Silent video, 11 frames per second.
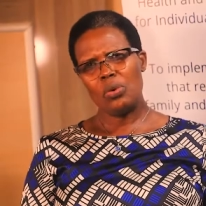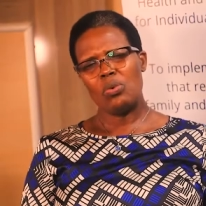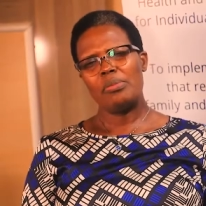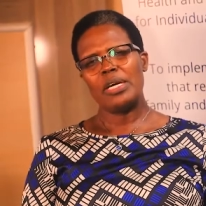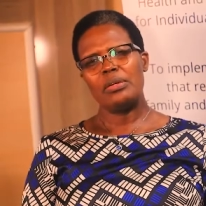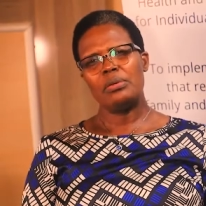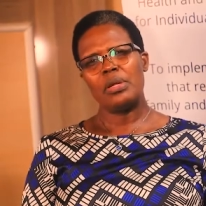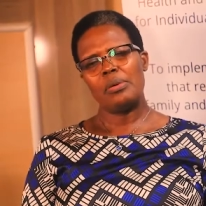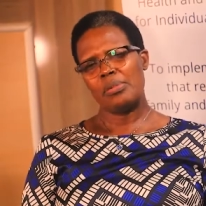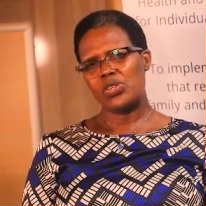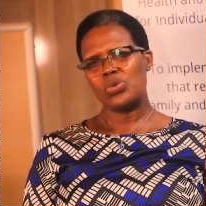woman,
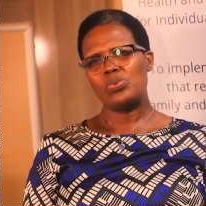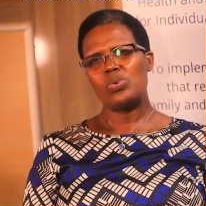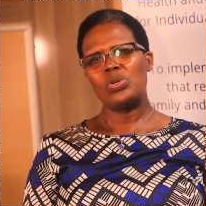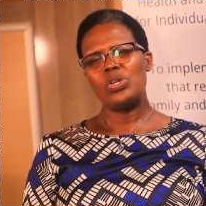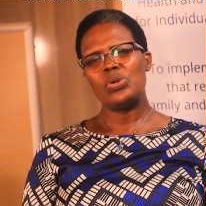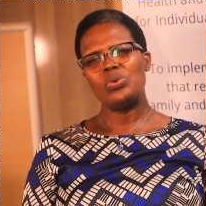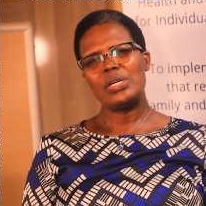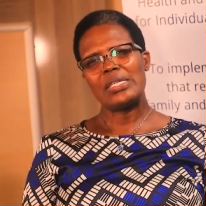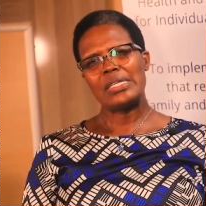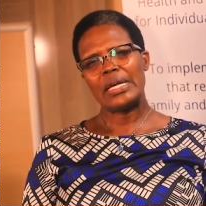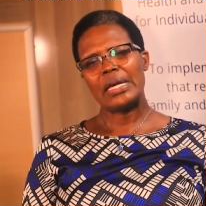I must warn you
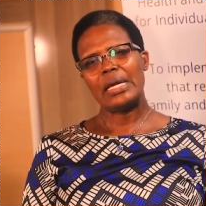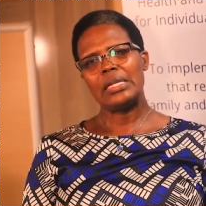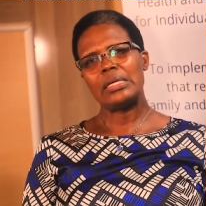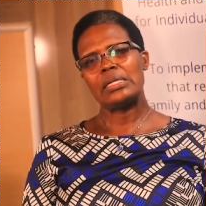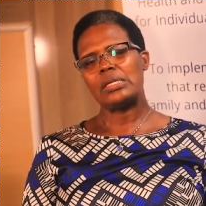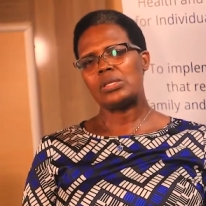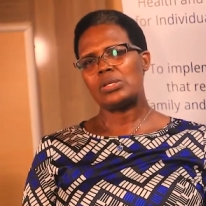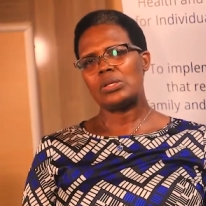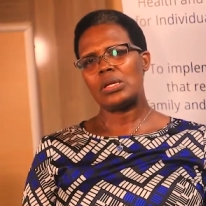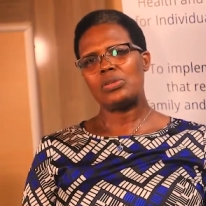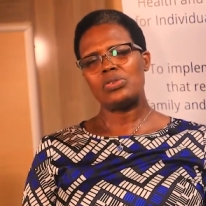once again that
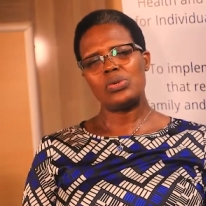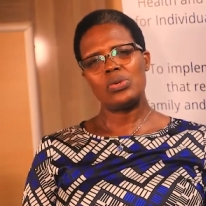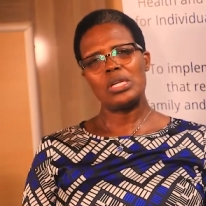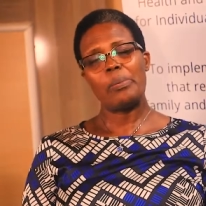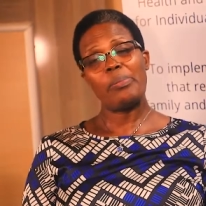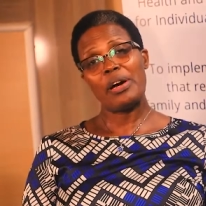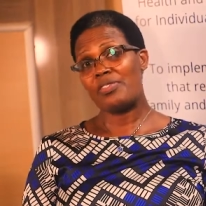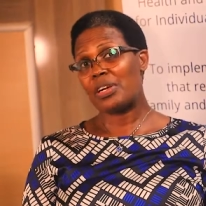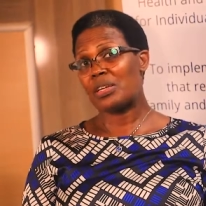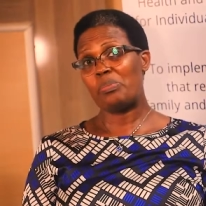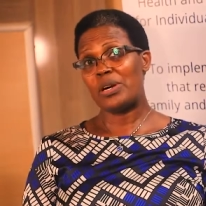is not a
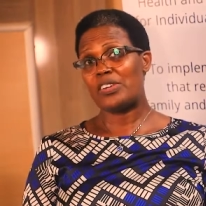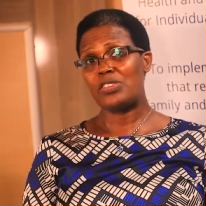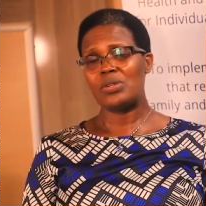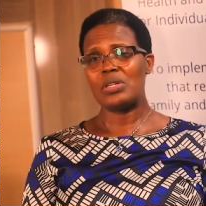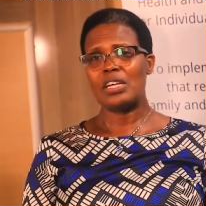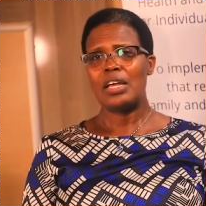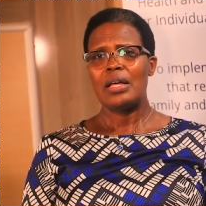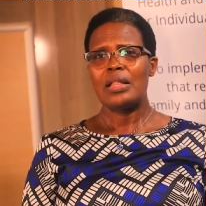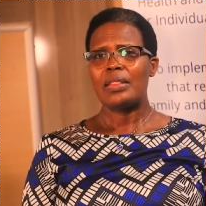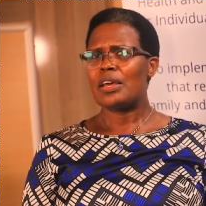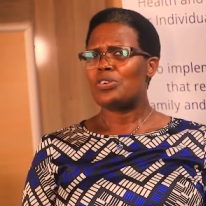perfect person.
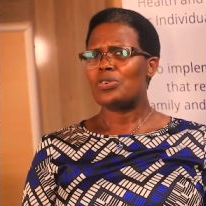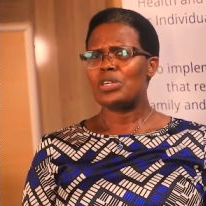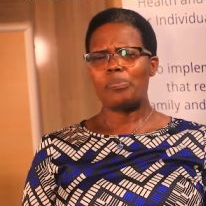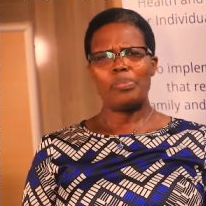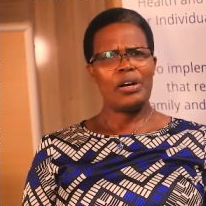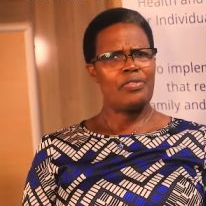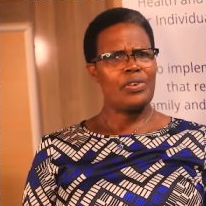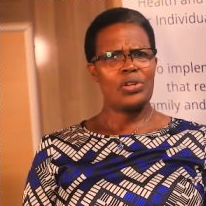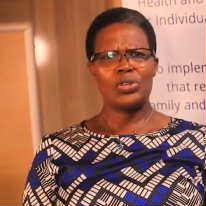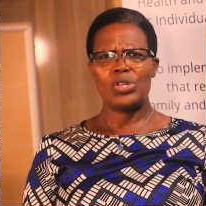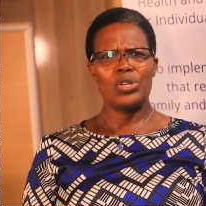They are not a
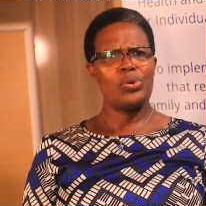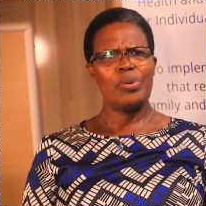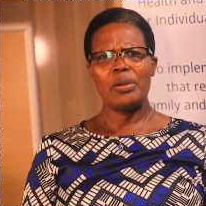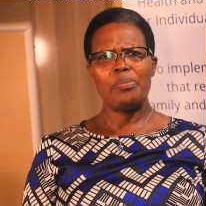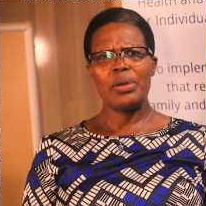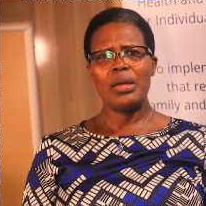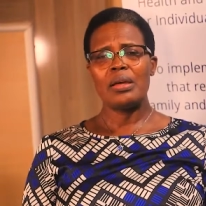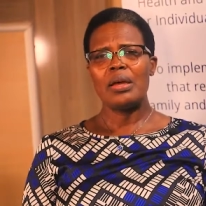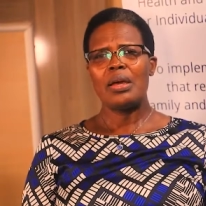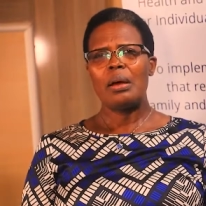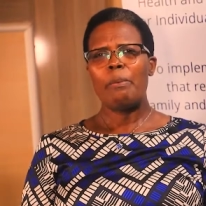perfect human being,
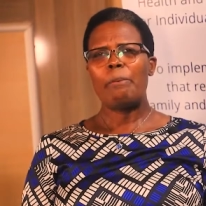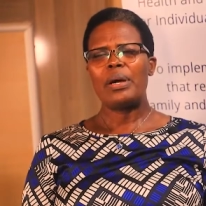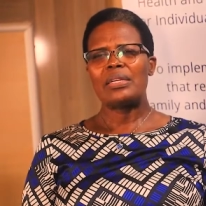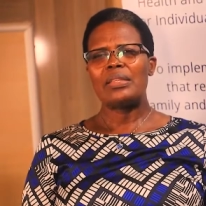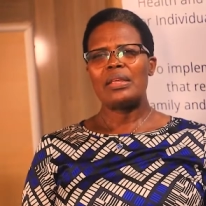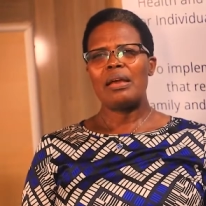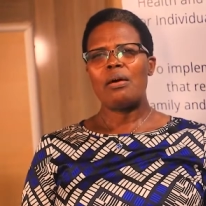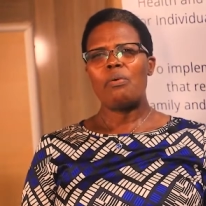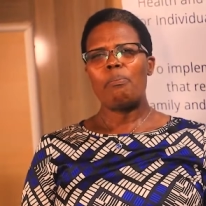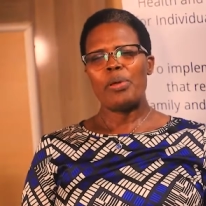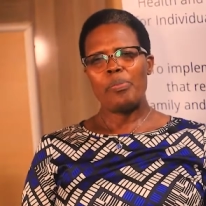but they
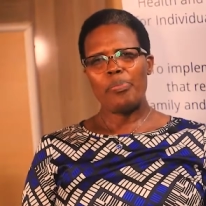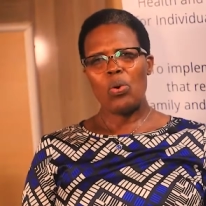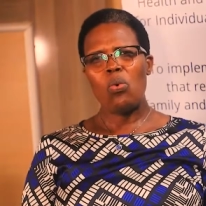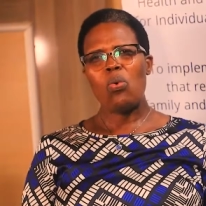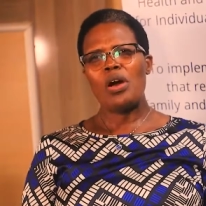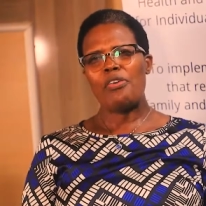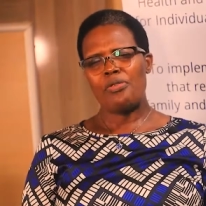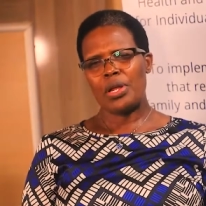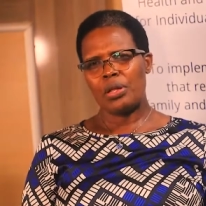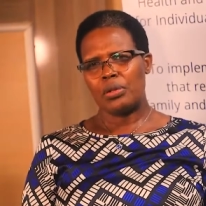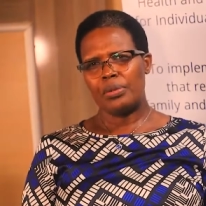are people who are
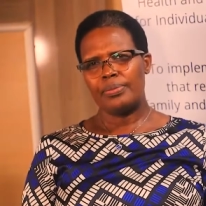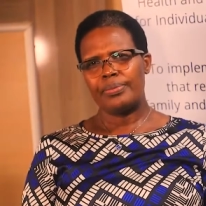real.